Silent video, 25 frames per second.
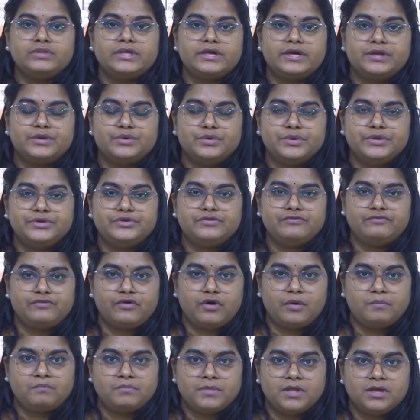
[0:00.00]
they are going to
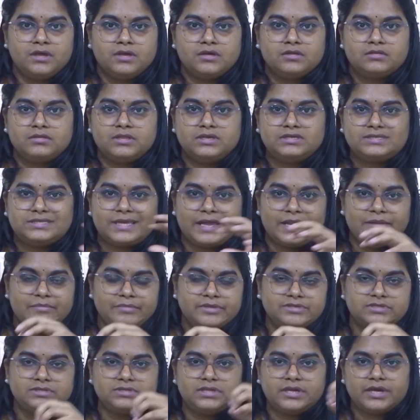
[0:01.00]
form the
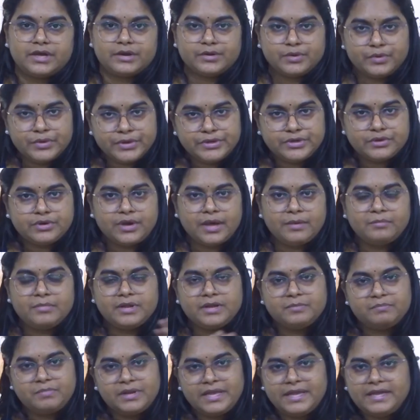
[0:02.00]
sediments. They are going to come
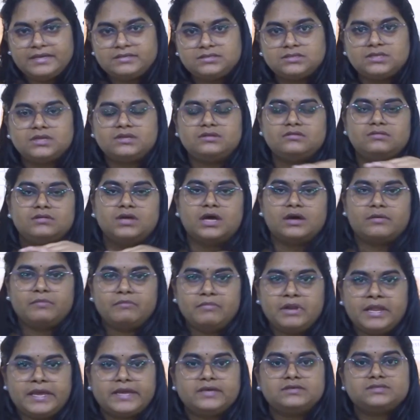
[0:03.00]
and place and
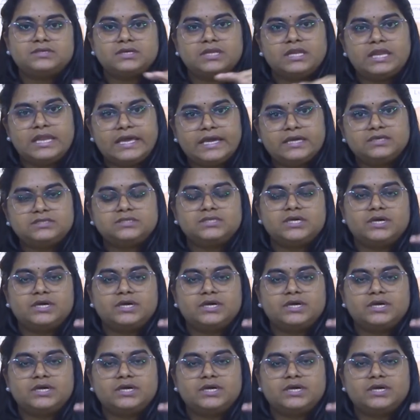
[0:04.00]
layers and layers.